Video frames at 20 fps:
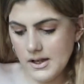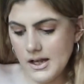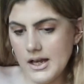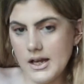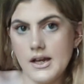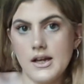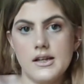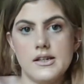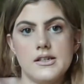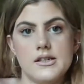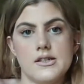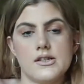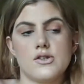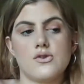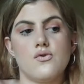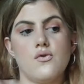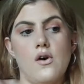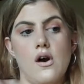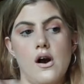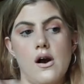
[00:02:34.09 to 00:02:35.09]
and it's
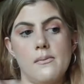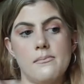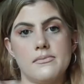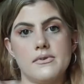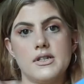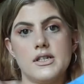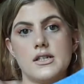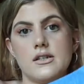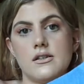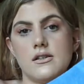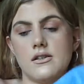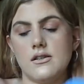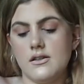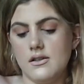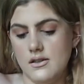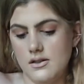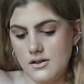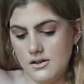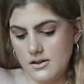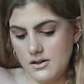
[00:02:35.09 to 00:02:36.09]
cropped
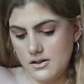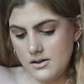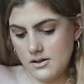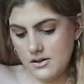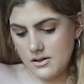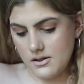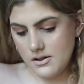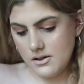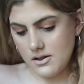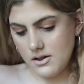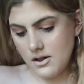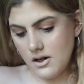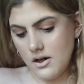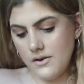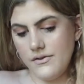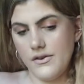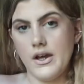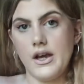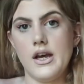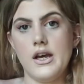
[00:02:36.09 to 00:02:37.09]

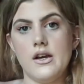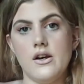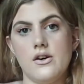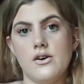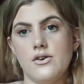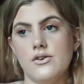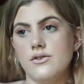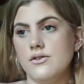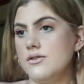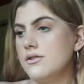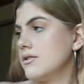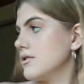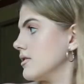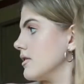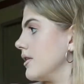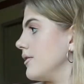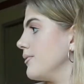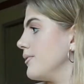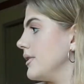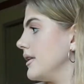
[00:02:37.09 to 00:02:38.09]
on the ankles.
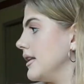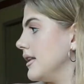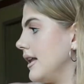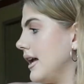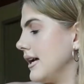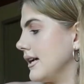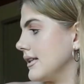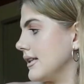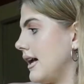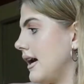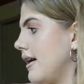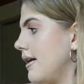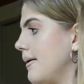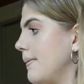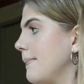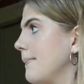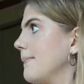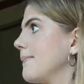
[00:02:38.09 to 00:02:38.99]
Really like that.